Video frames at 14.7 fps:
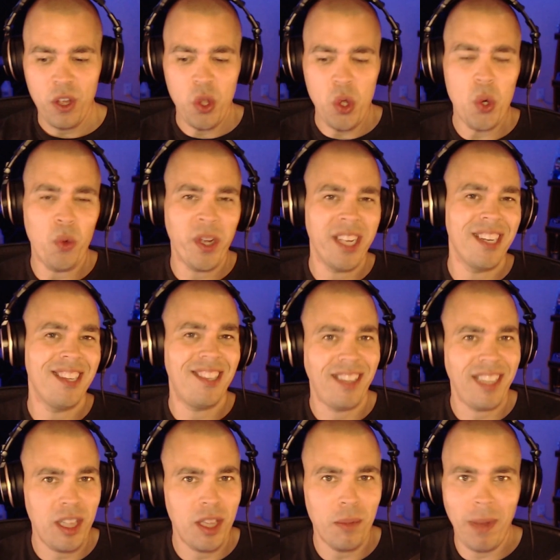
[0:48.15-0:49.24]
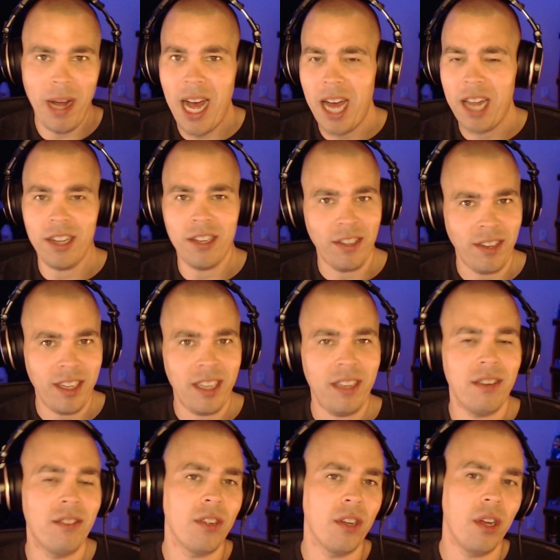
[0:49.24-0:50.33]
You don't get to see the behind the
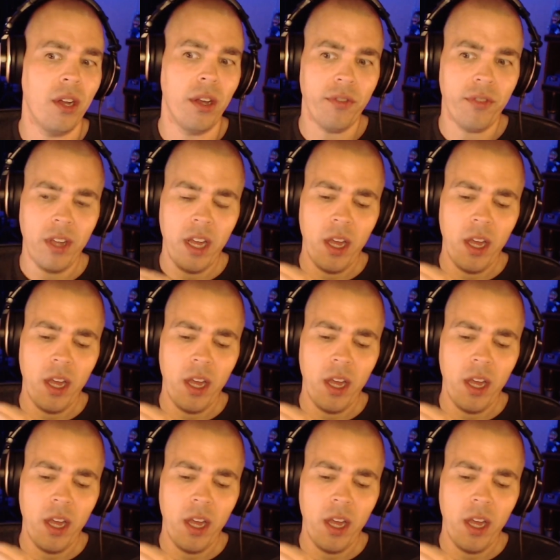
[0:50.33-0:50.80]
scenes of